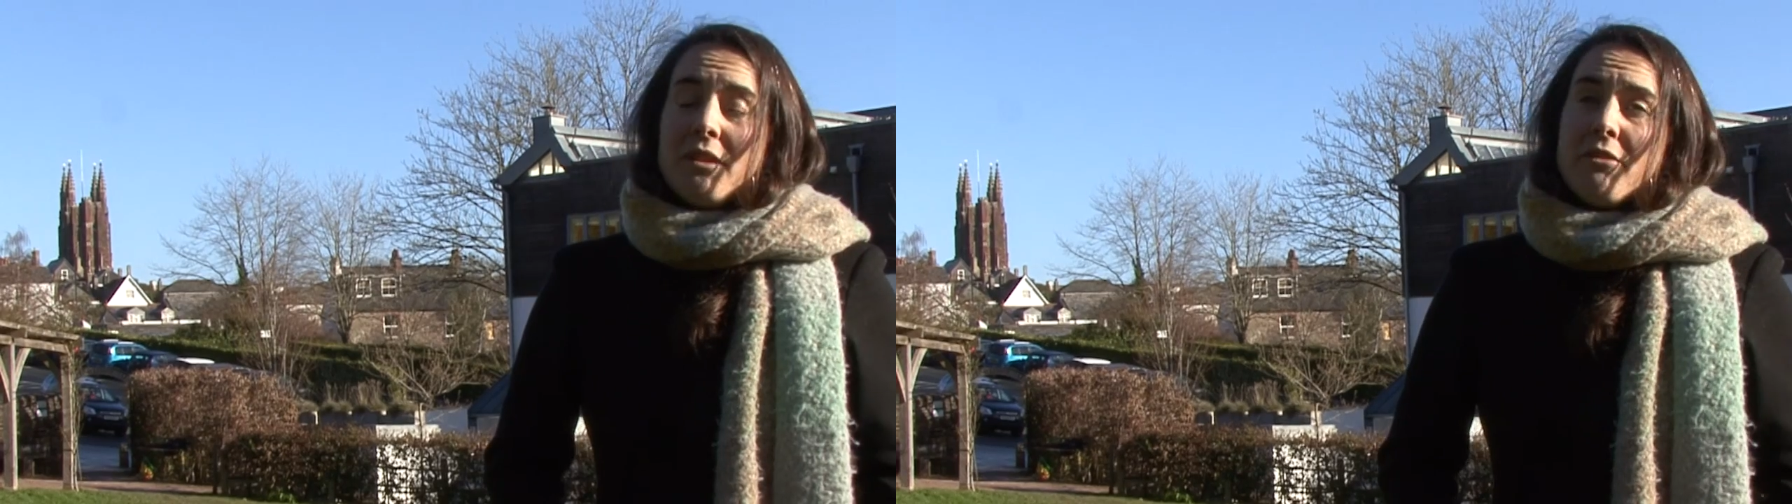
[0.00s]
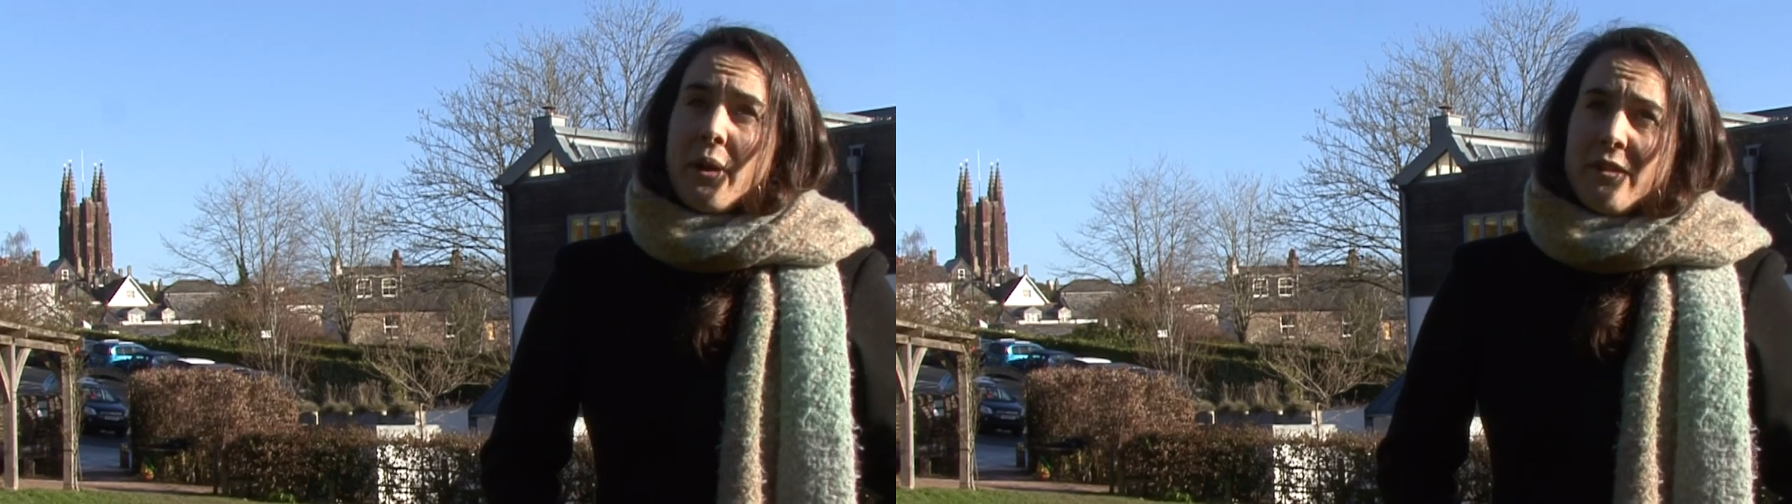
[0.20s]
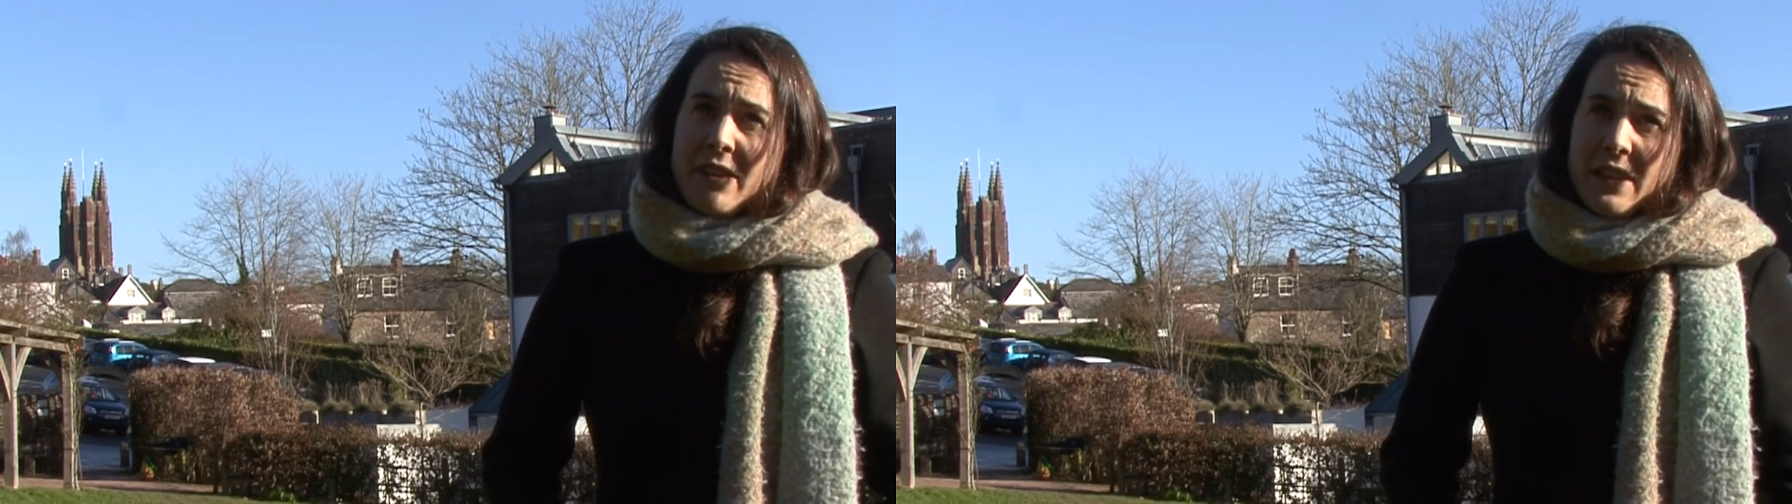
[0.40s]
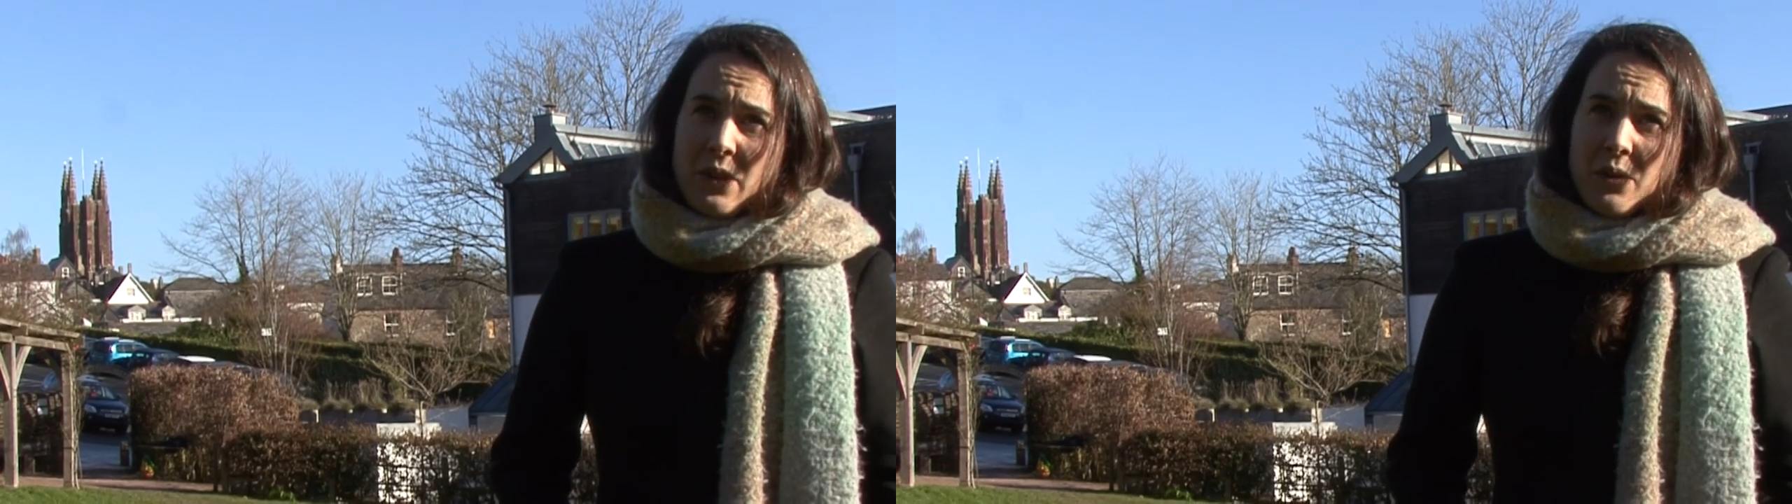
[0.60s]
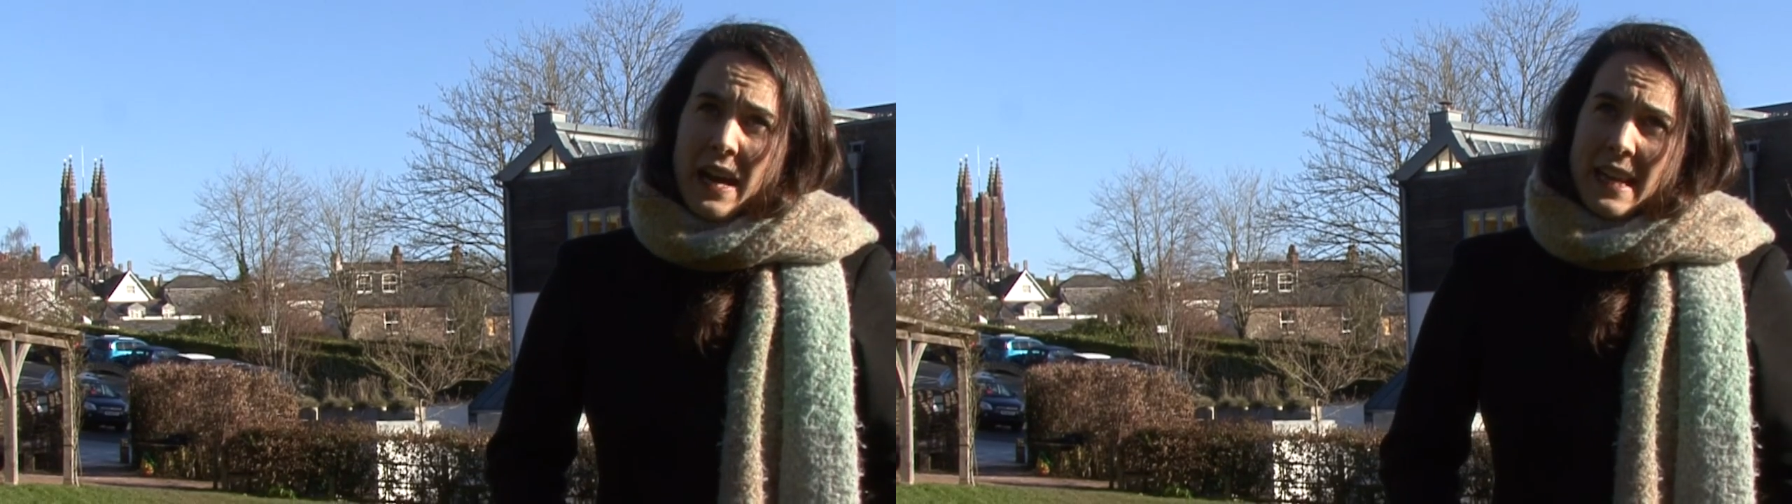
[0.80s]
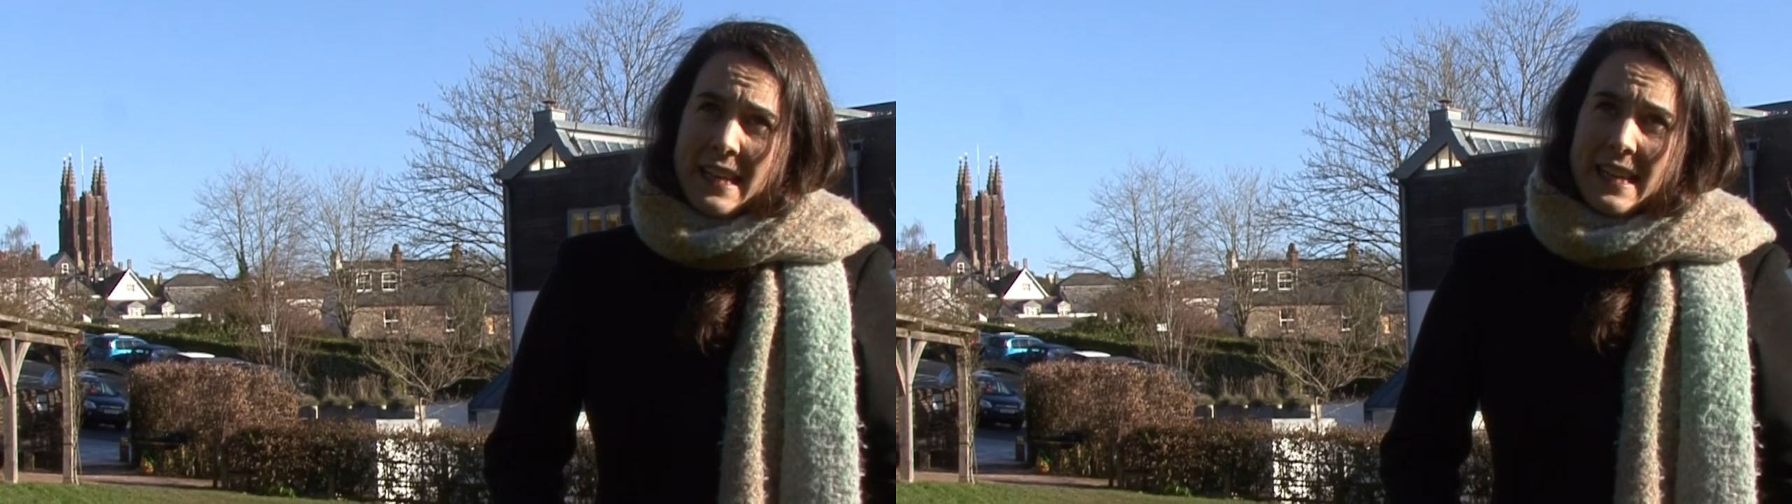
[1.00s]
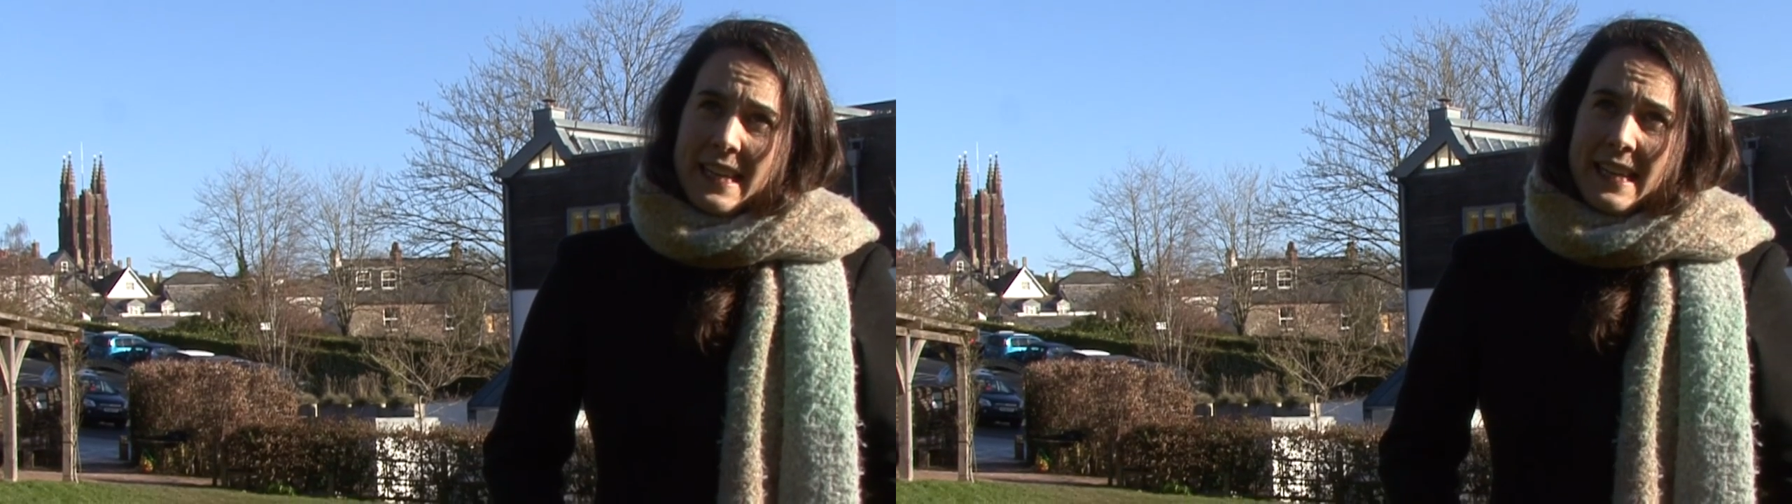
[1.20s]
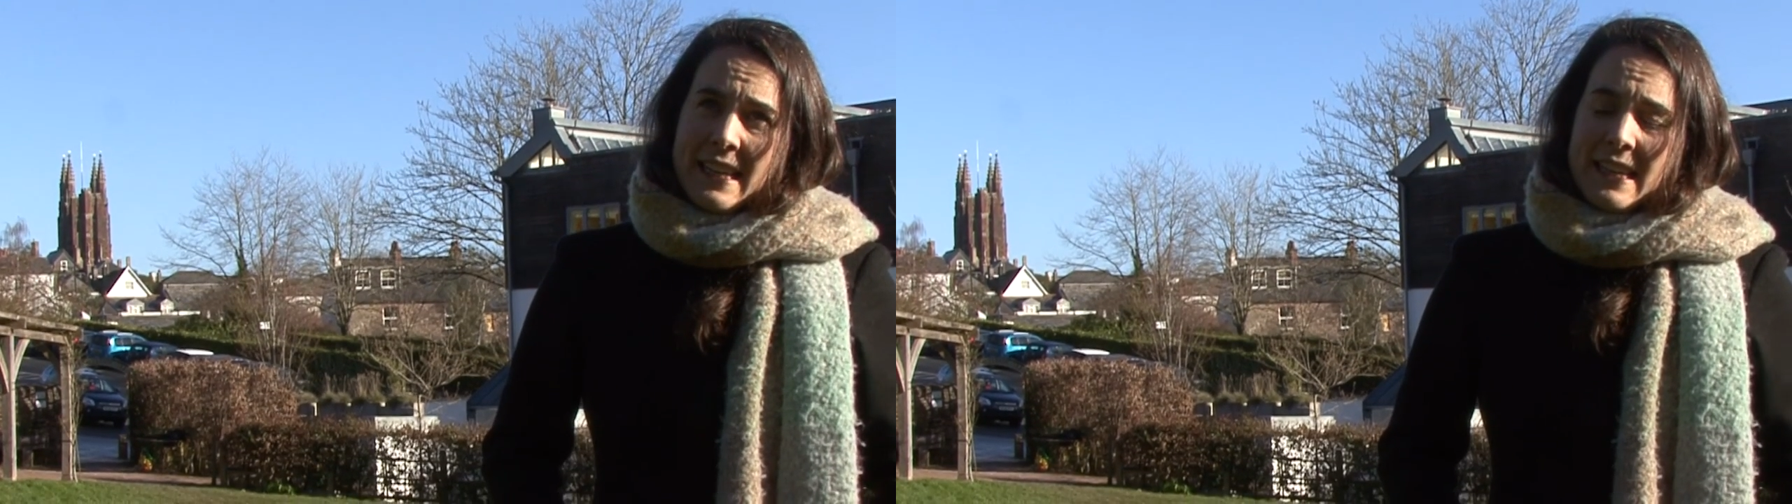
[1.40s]
grew everything
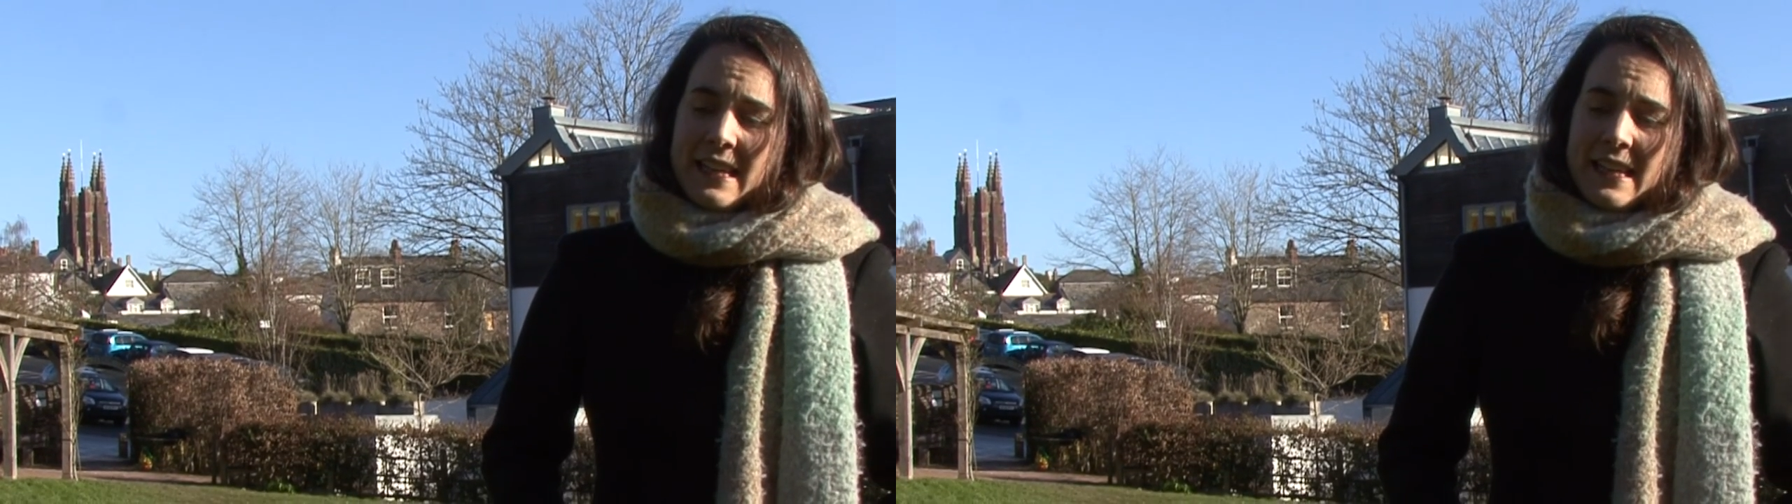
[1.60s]
organically.